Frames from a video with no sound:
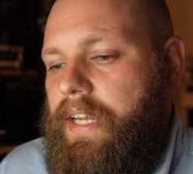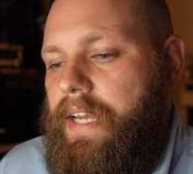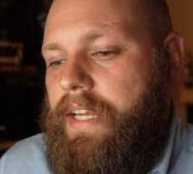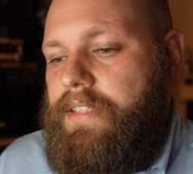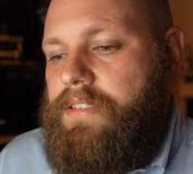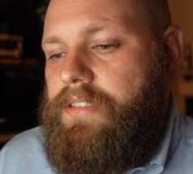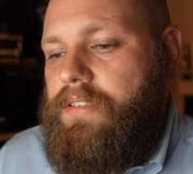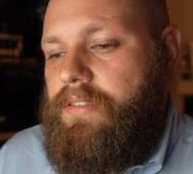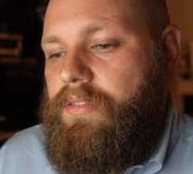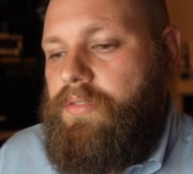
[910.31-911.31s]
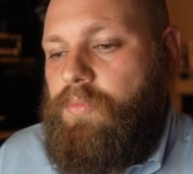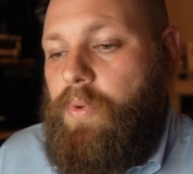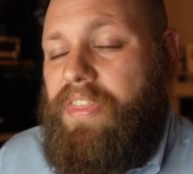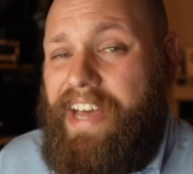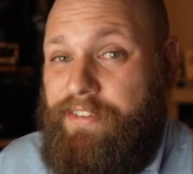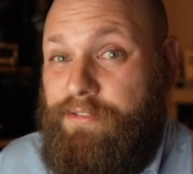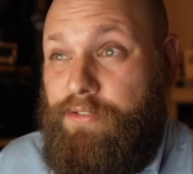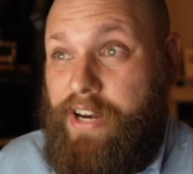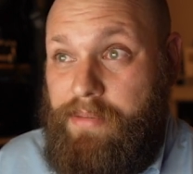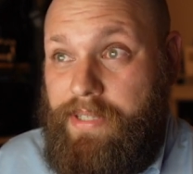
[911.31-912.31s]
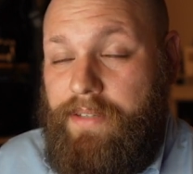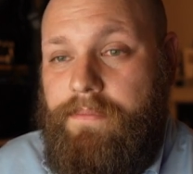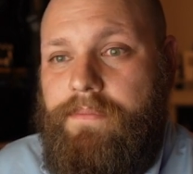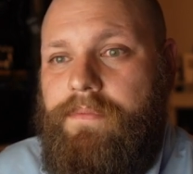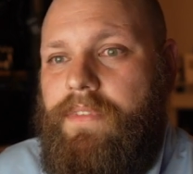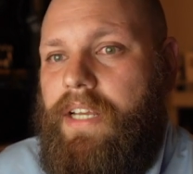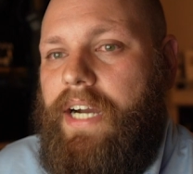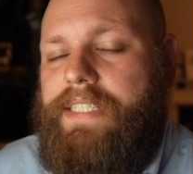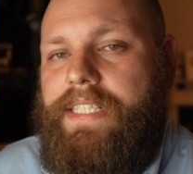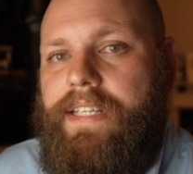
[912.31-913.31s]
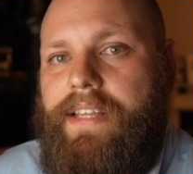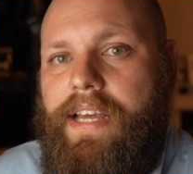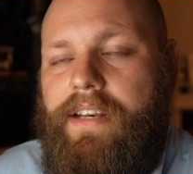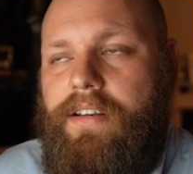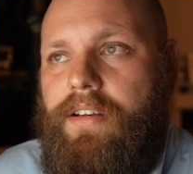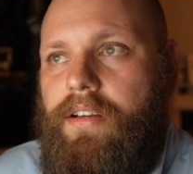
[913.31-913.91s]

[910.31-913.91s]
And with that framing, the idea that